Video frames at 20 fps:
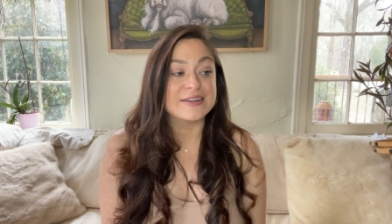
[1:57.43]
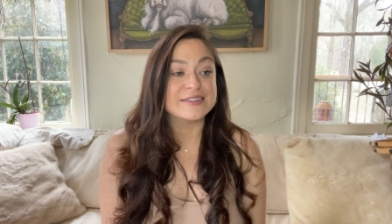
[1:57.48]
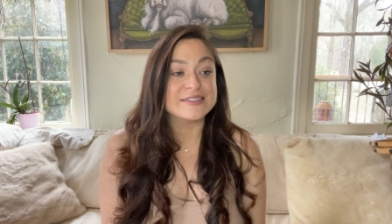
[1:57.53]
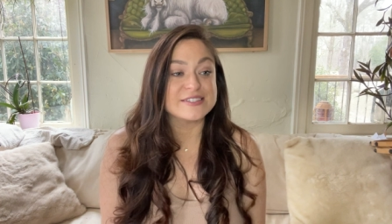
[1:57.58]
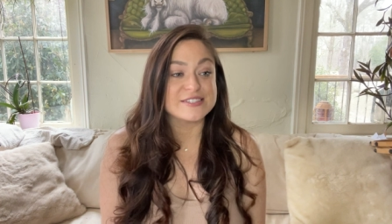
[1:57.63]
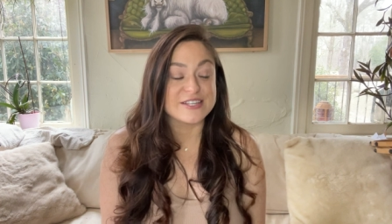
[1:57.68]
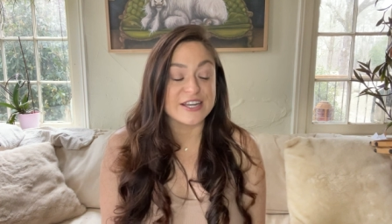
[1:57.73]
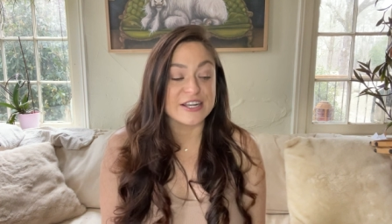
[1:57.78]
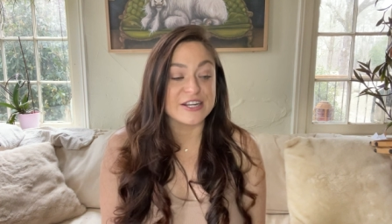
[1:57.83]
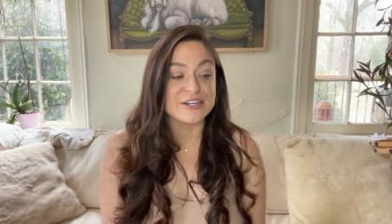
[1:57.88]

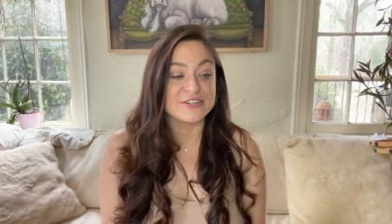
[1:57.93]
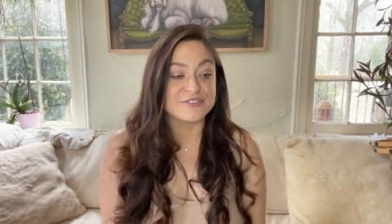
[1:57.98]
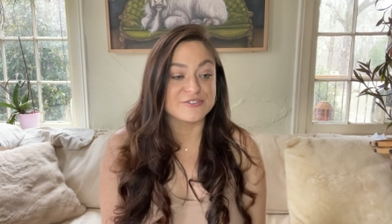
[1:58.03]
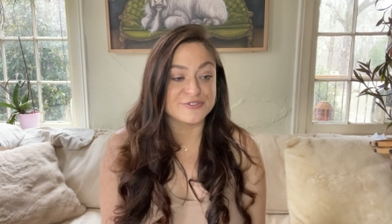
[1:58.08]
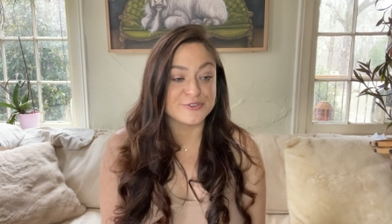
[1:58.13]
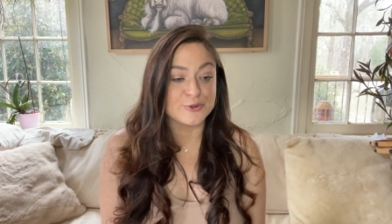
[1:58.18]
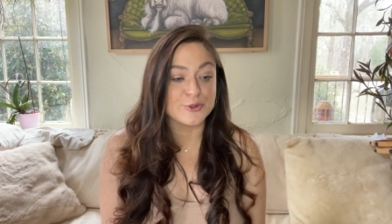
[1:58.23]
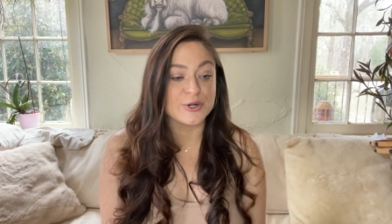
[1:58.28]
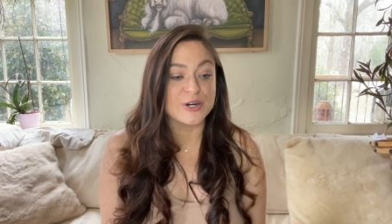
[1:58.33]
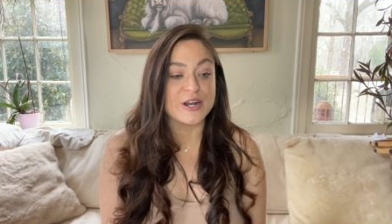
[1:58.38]
desire
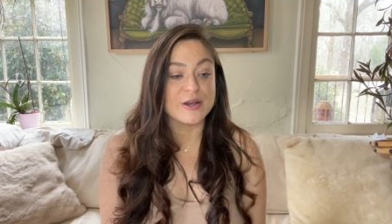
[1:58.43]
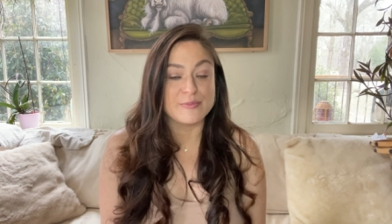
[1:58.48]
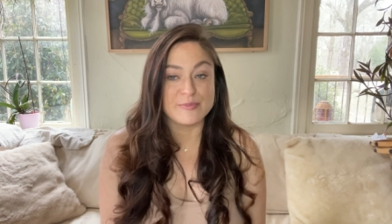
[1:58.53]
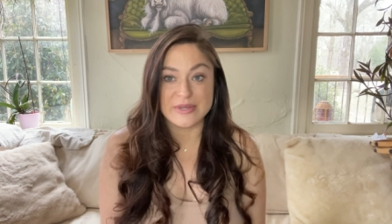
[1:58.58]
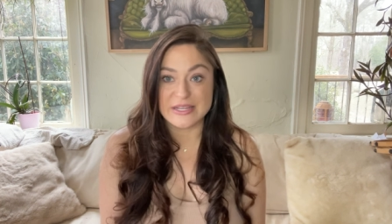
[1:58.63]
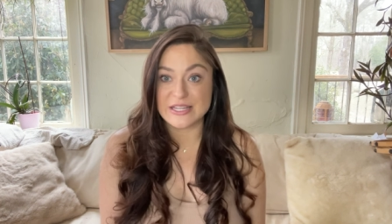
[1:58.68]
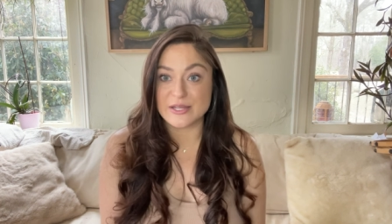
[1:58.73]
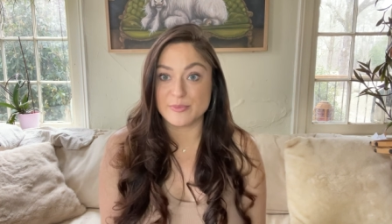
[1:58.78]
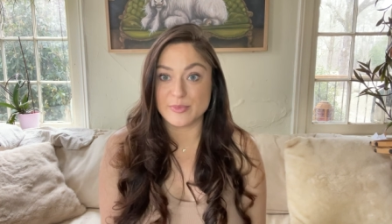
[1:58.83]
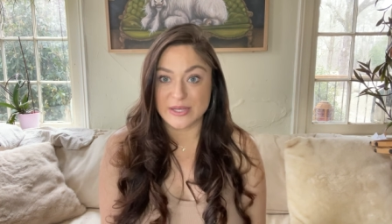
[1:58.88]
for a
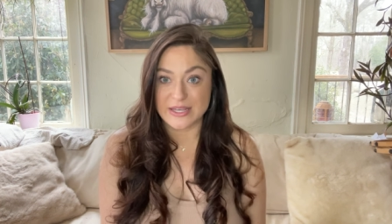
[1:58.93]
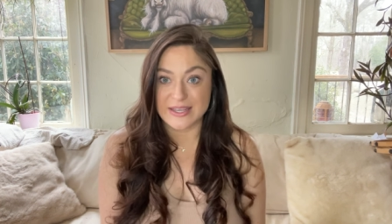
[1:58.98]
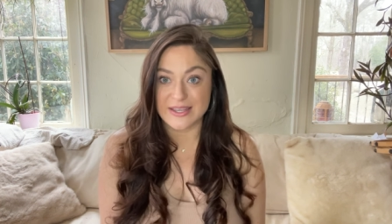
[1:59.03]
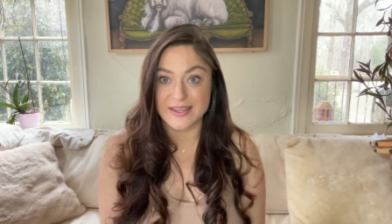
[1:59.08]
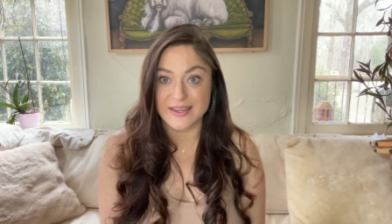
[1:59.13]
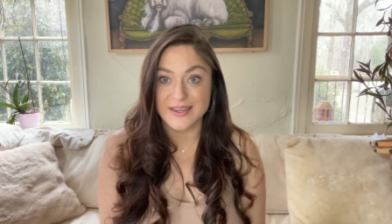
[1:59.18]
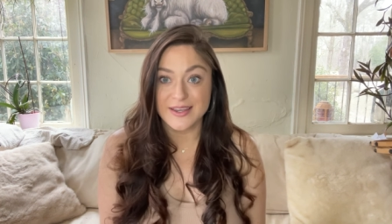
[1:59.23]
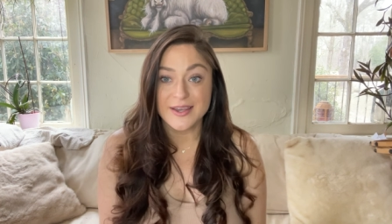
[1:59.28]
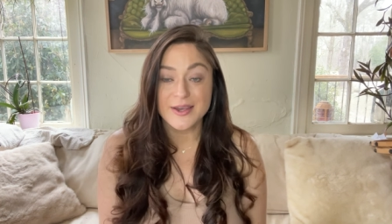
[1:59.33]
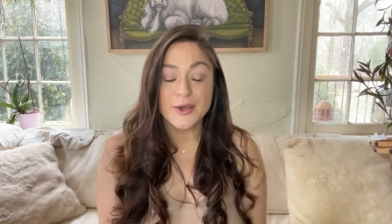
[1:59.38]
mini pig.